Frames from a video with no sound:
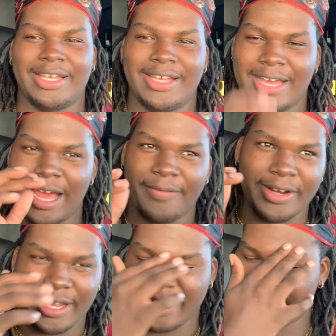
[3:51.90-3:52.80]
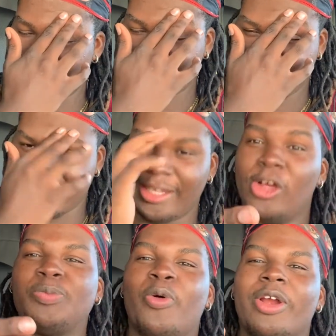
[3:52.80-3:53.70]
I forgot.
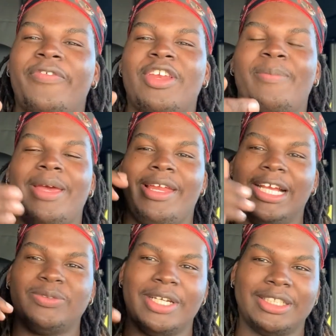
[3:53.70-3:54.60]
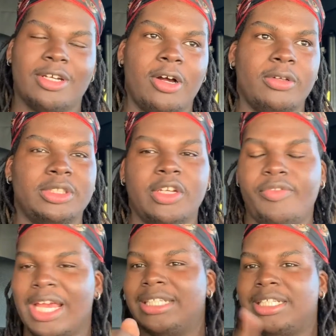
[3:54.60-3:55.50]
Lowe's Portofino Bay. That's what it's called. So if
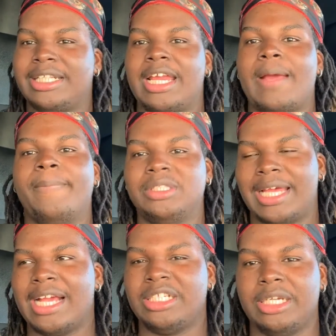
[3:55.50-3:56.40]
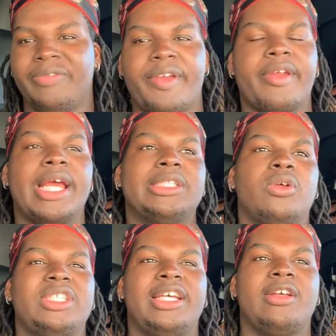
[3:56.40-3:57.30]
you guys look that up, it's actually a very nice
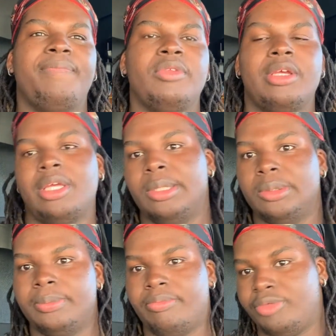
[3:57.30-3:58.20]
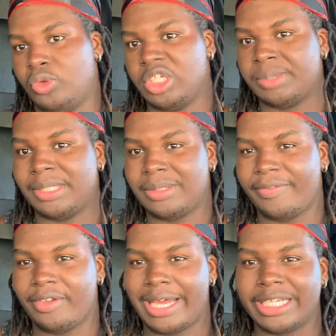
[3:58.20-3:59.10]
hotel. Too expensive
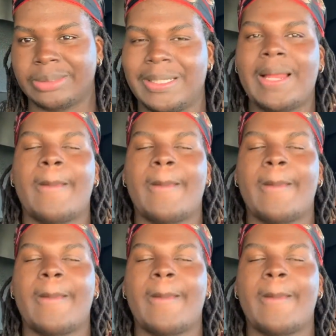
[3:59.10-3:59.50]
if you ask me,